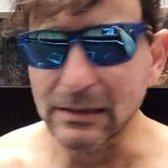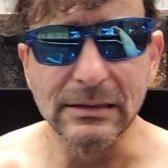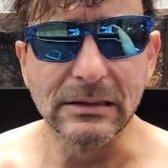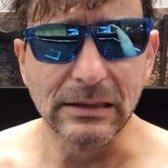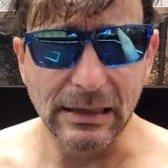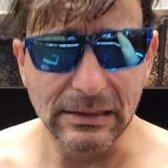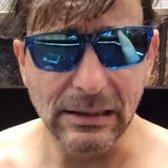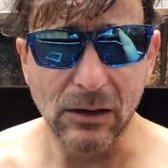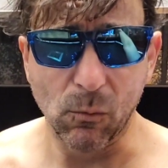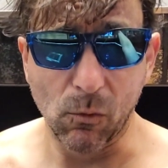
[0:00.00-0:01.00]
It is
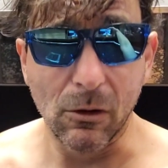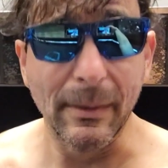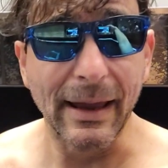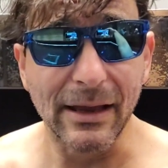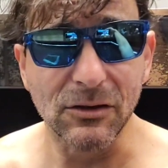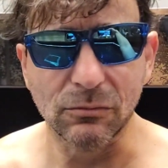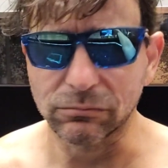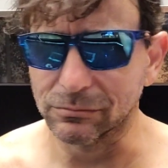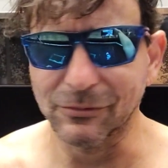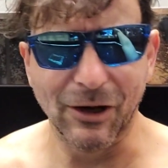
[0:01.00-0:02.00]
nice and warm and,
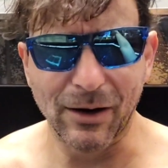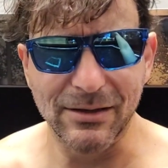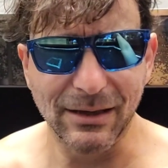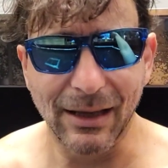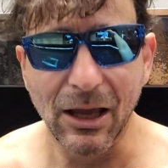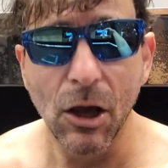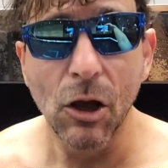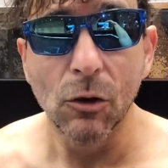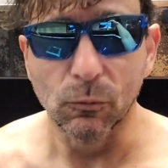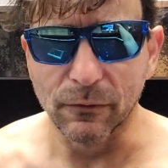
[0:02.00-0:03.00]
dare I say,
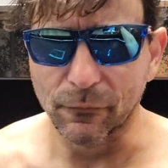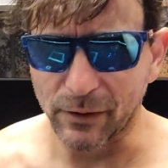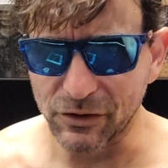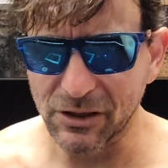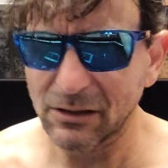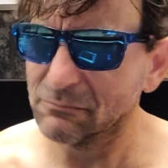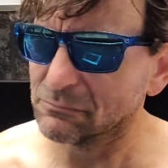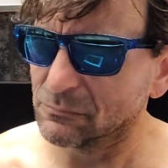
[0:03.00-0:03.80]
refreshing.